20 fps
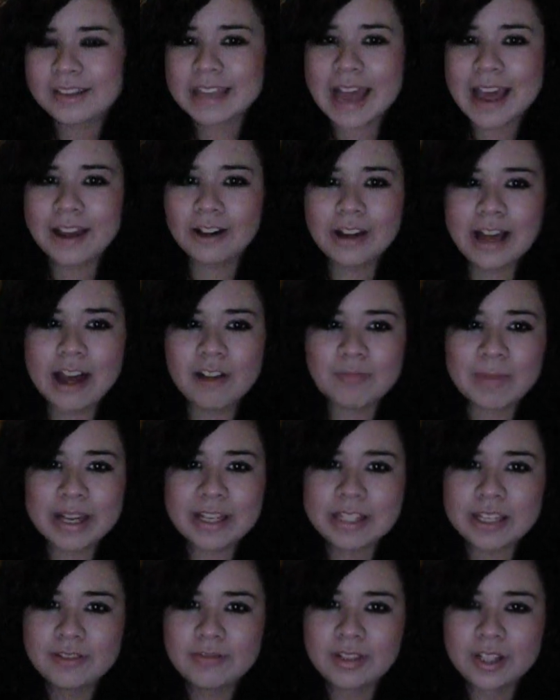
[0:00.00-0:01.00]
yeah, it'll have
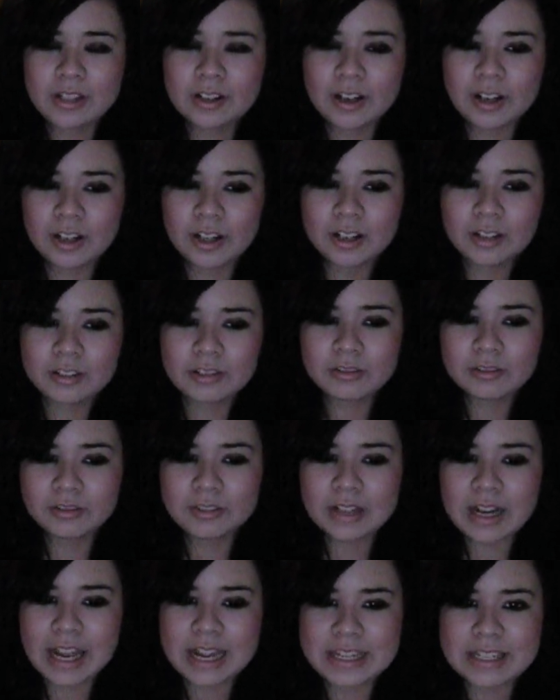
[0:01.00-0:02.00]
my Deviant Art
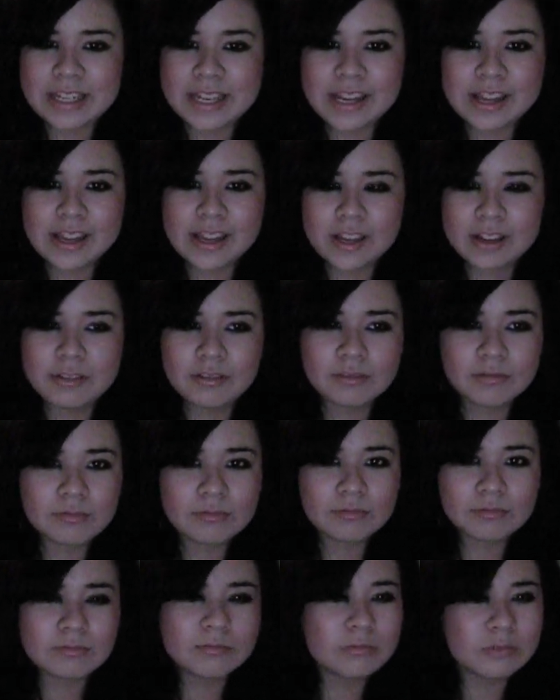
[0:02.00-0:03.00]
ID,
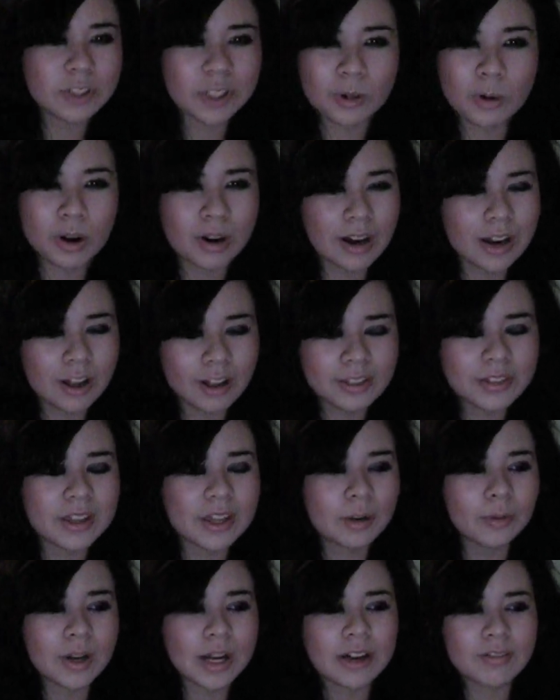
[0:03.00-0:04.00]
URL
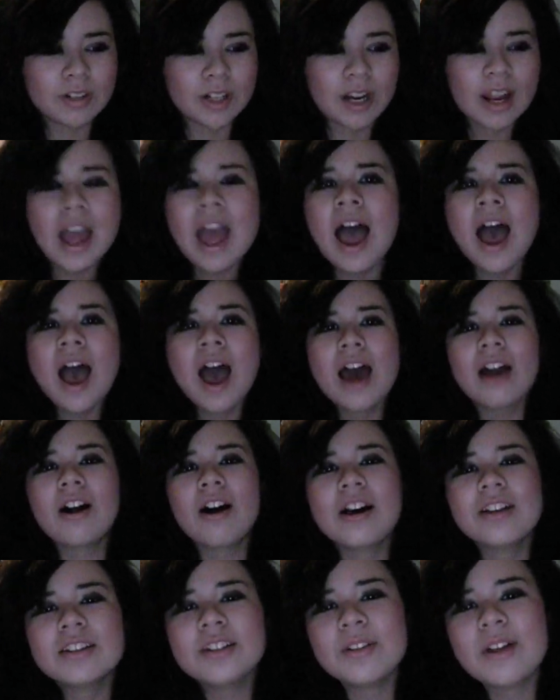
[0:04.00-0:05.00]
thing, whatever.
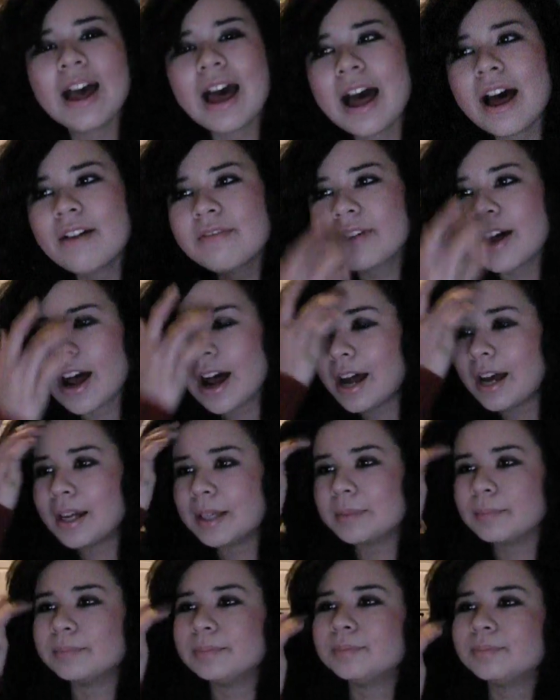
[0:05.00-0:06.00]
It'll also have
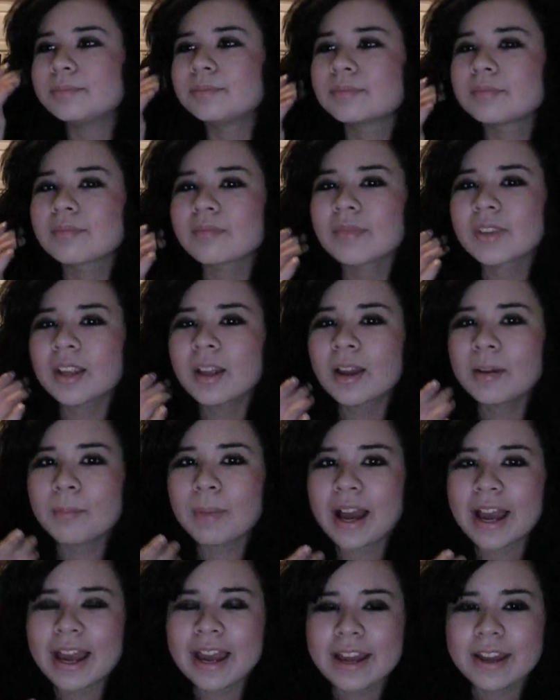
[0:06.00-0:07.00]

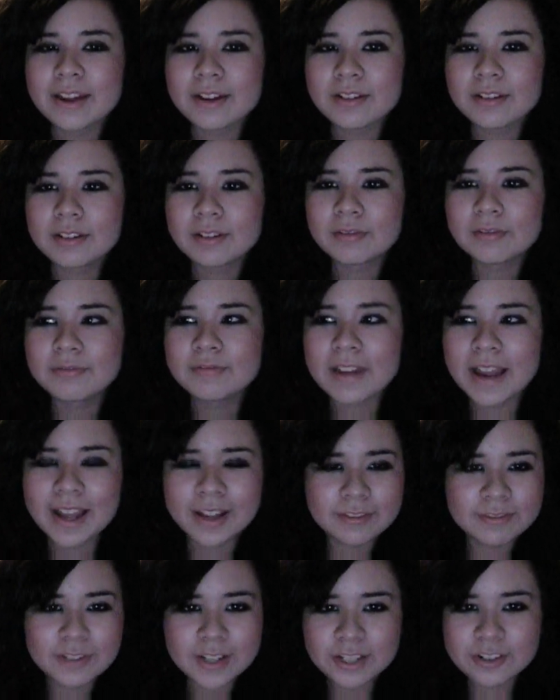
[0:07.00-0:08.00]
my
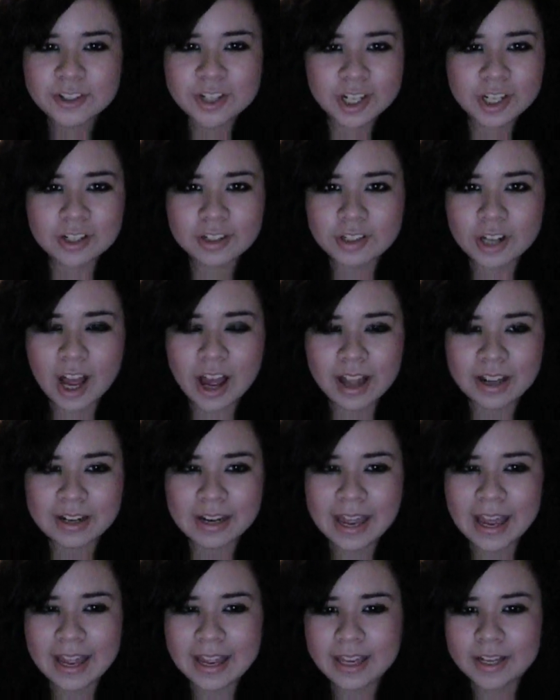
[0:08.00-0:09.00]

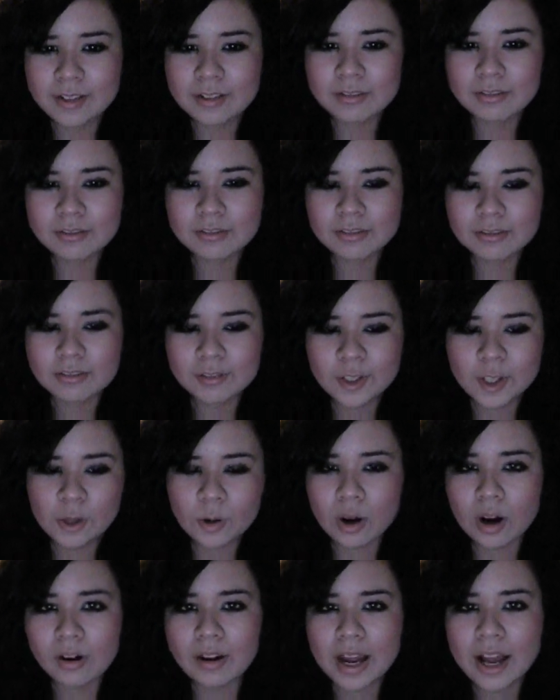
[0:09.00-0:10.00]
fanfiction.net
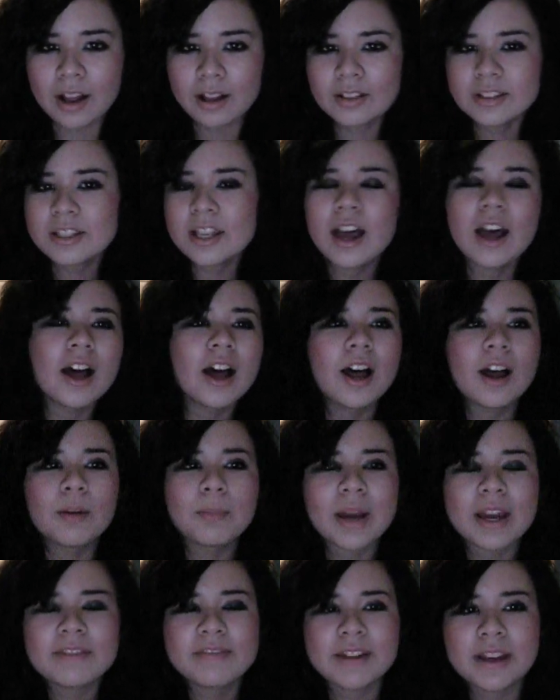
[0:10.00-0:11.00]
URL
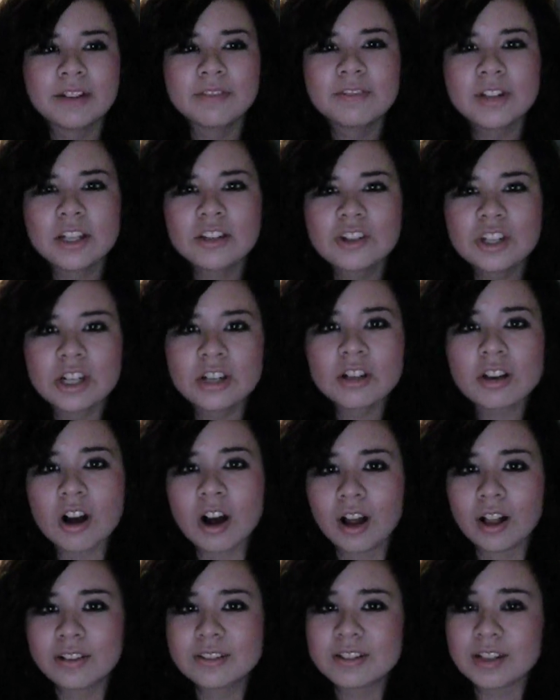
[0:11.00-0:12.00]
to my fanfiction
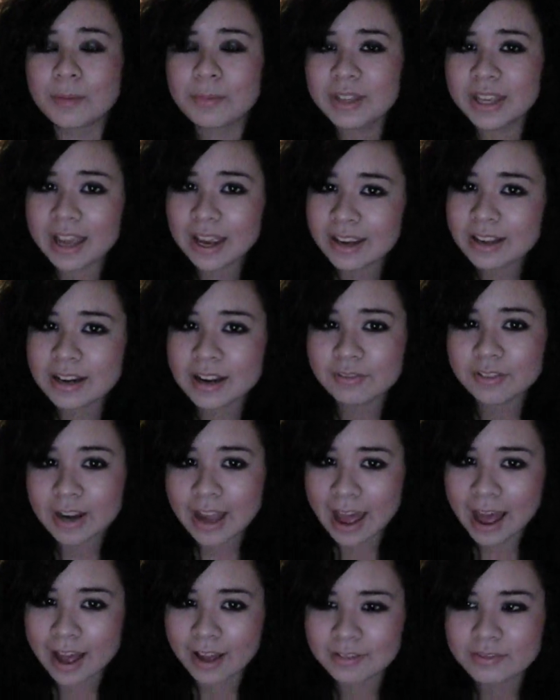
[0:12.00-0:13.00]
called Something I Can
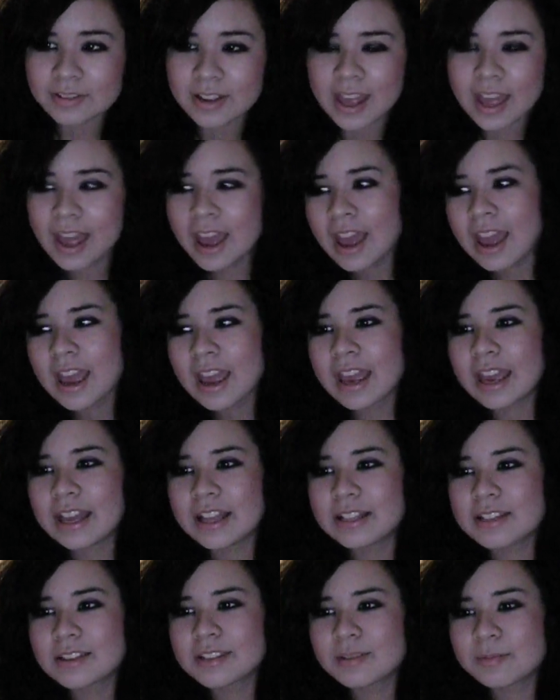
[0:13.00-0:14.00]
Never Have.
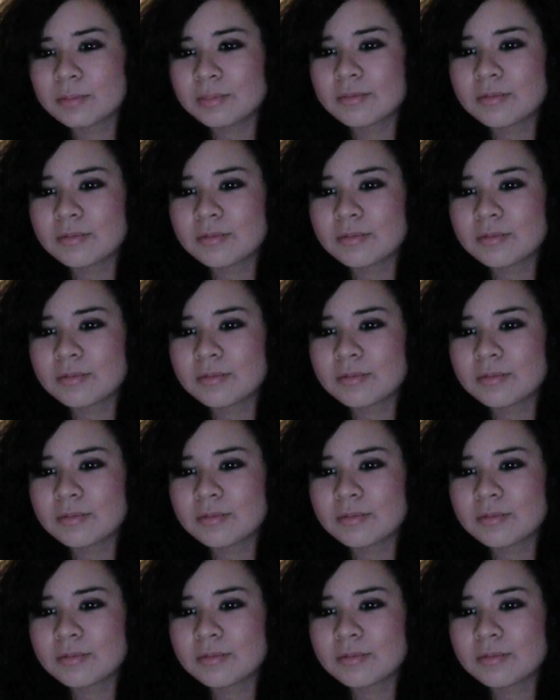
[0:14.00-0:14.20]
It's